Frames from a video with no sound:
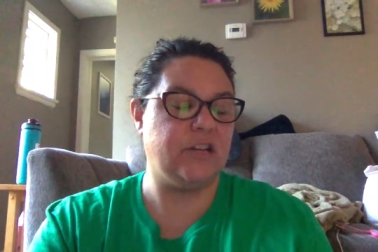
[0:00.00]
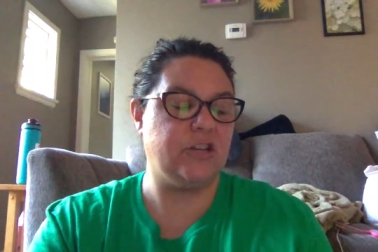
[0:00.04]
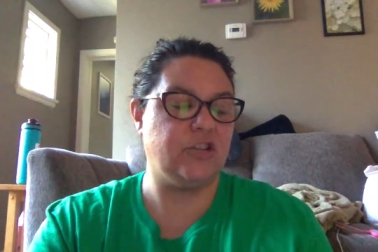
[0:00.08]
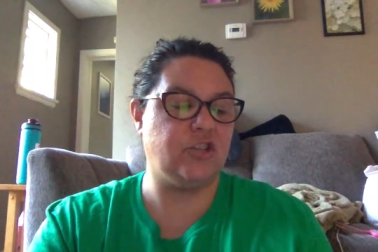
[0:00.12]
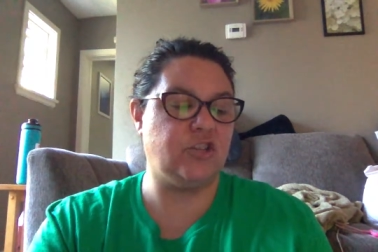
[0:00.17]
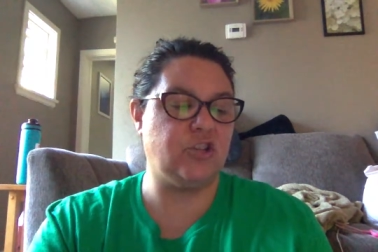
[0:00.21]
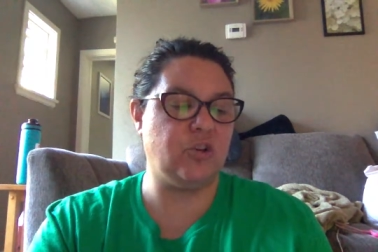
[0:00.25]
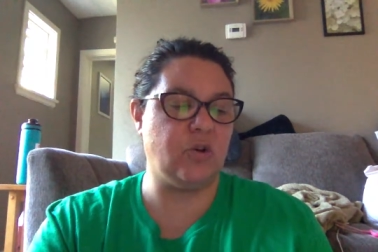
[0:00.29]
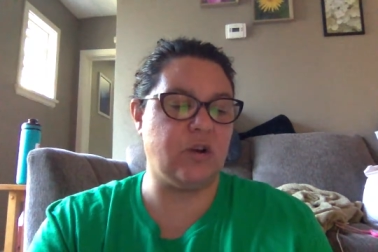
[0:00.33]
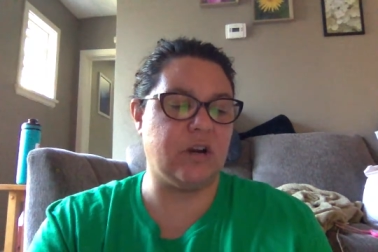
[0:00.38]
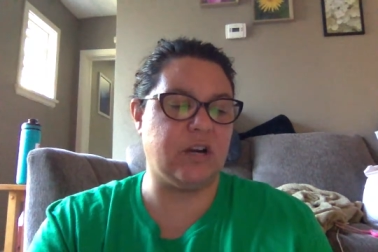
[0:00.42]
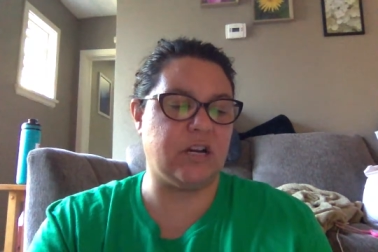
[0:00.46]

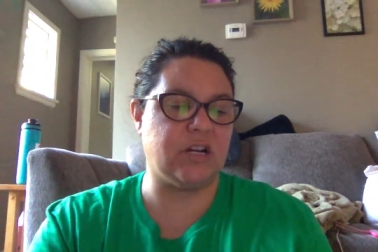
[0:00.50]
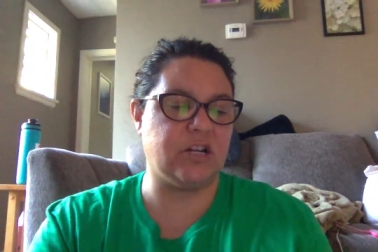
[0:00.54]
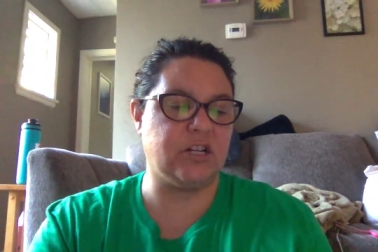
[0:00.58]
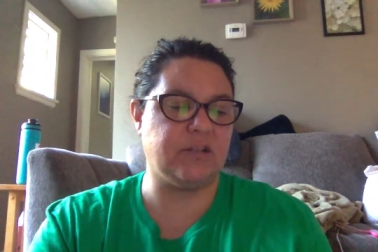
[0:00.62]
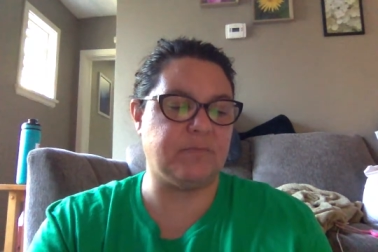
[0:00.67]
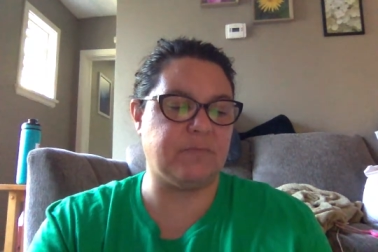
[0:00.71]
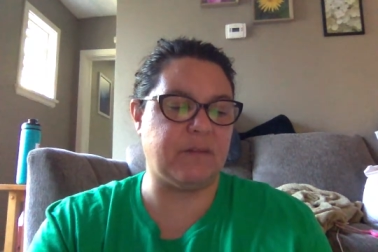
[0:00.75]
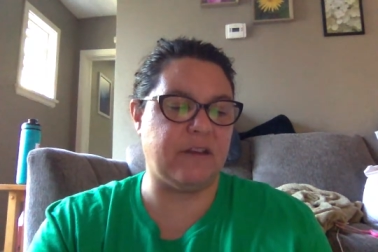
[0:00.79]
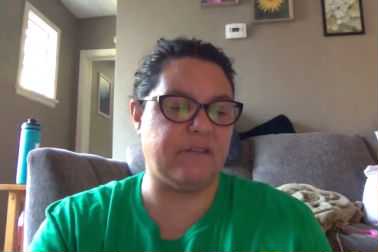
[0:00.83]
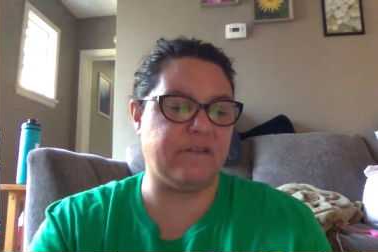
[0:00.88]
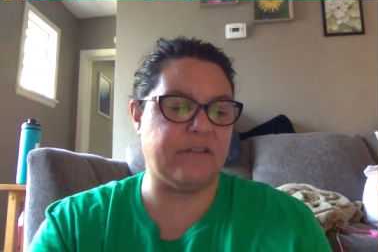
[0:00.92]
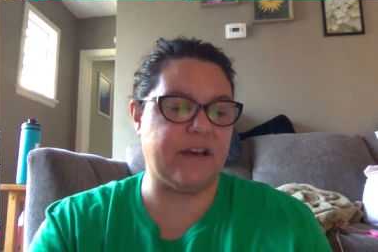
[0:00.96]
George,
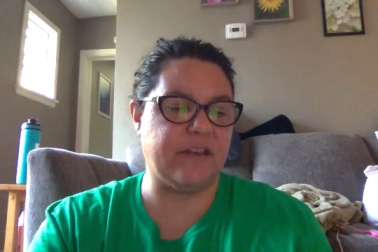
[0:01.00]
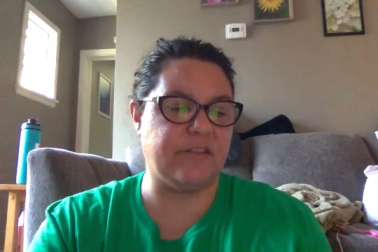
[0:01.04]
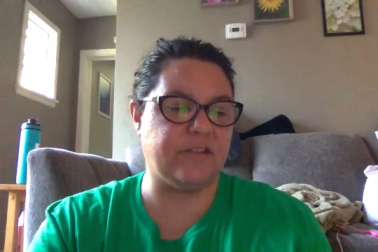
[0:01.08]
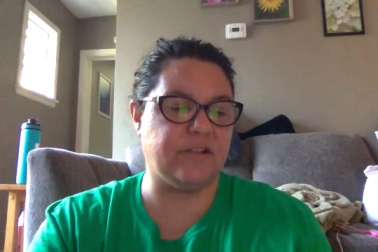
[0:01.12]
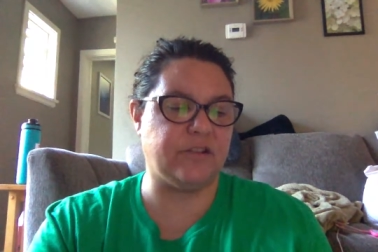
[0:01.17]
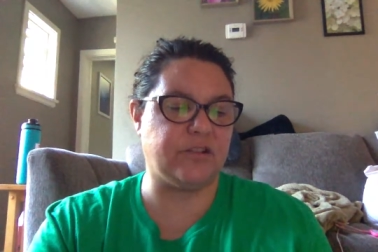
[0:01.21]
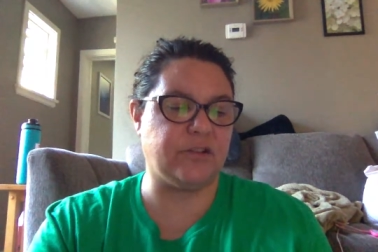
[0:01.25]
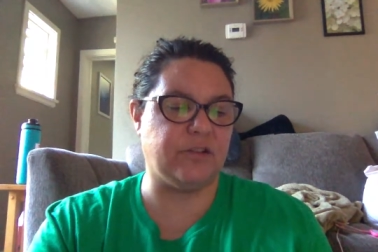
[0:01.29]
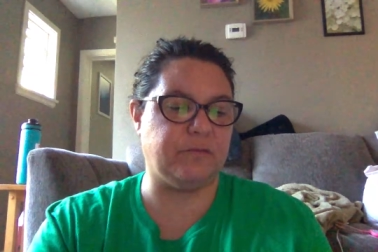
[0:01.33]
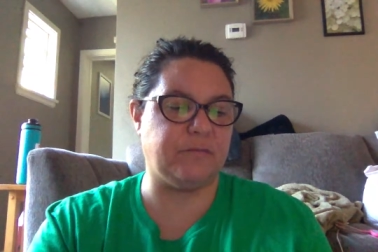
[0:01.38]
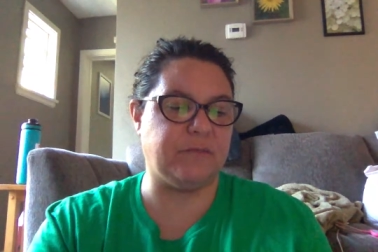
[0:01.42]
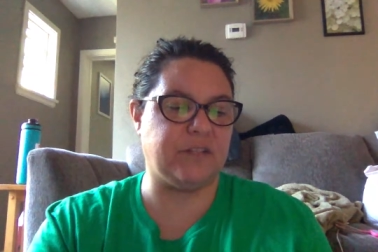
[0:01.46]
my father
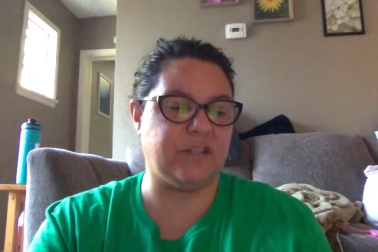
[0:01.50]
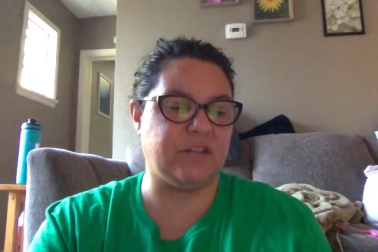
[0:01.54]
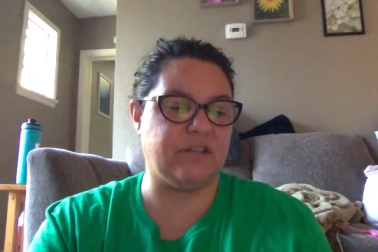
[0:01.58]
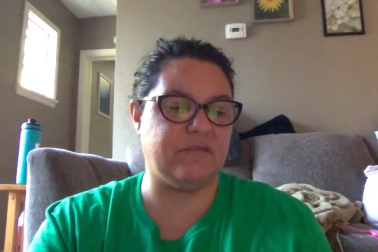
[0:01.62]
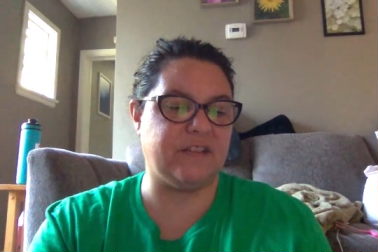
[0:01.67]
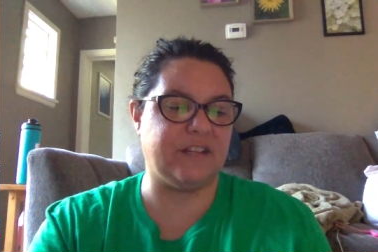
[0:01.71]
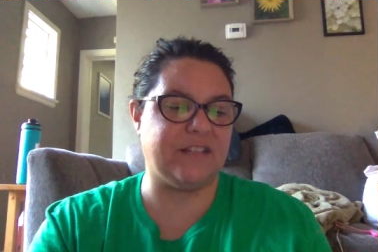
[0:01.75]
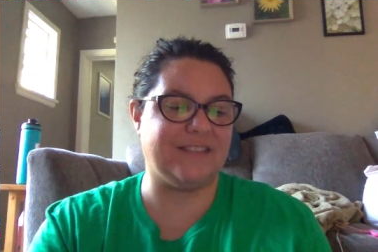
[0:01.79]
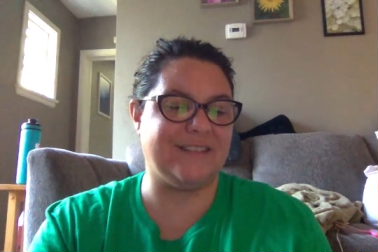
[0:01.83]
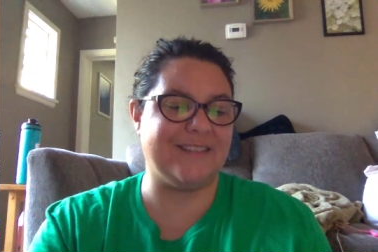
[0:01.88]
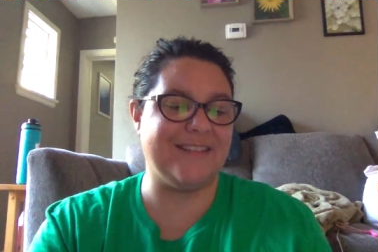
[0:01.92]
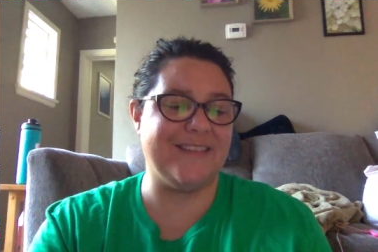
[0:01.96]
told Mr.
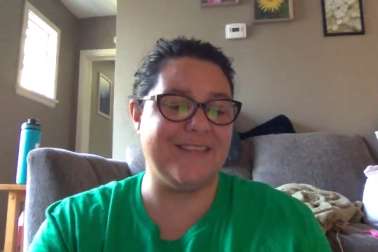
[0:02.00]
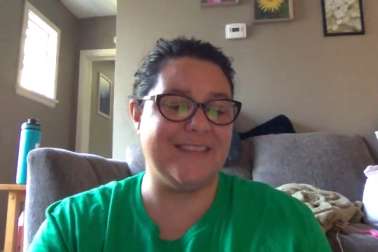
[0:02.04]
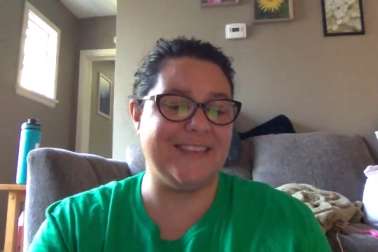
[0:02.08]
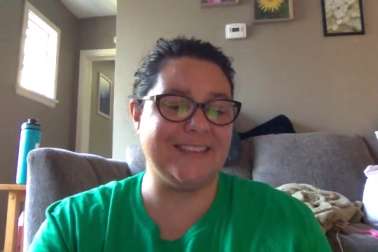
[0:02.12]
Vincent,